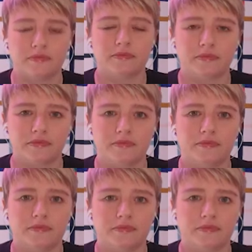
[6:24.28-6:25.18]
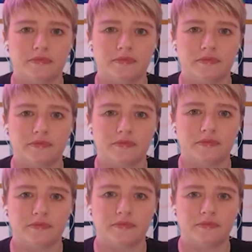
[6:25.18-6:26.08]

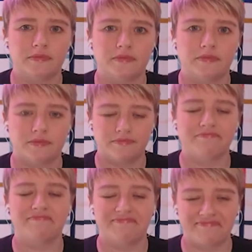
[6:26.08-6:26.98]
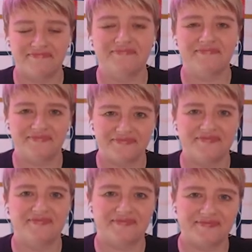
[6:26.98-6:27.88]

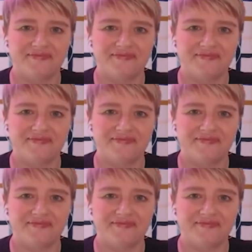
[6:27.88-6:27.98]
[no speech]